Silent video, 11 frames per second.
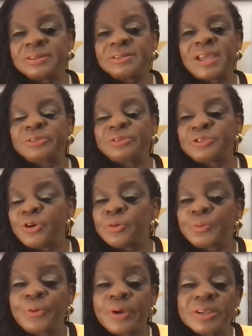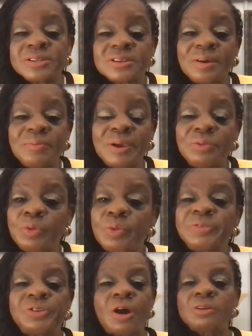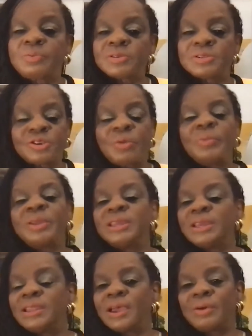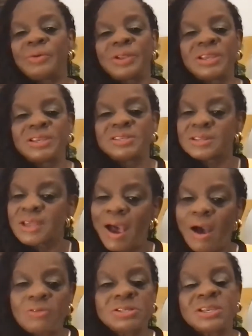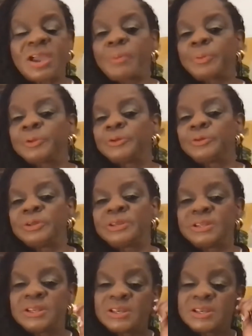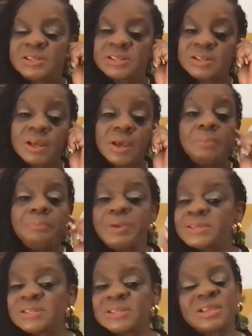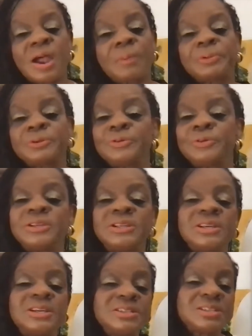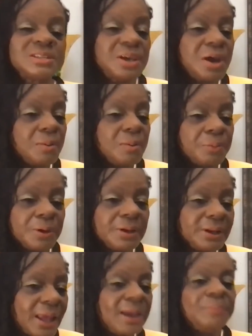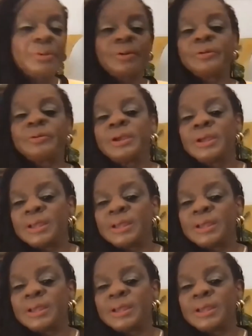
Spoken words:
Dr. Joan Prince, I mean, we've talked about so many inequities and housing opportunities and business opportunities and labor